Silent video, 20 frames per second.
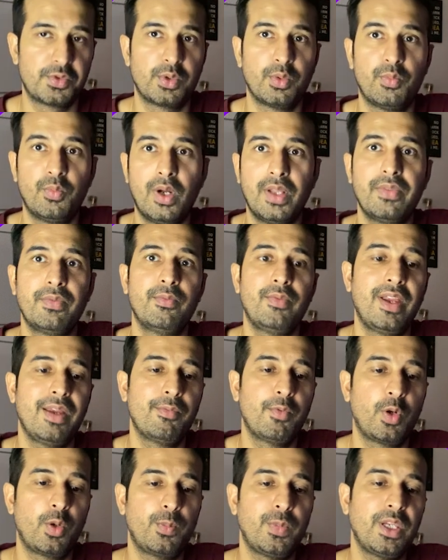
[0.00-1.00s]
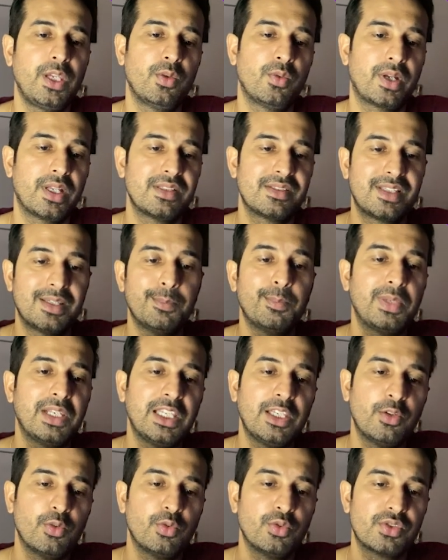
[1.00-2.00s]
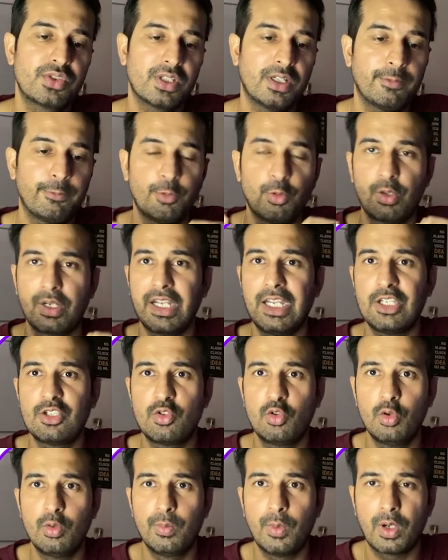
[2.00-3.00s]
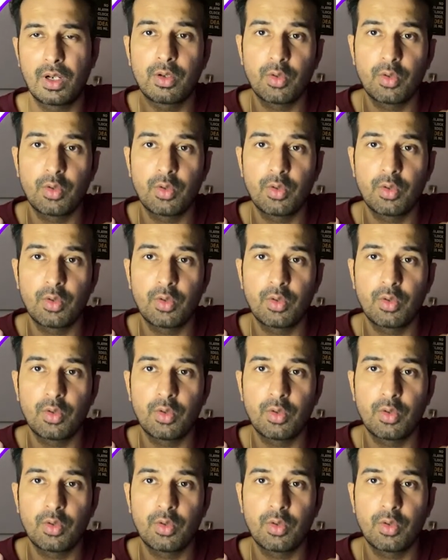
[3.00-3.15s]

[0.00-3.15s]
So one way would be you can simply use a for each loop or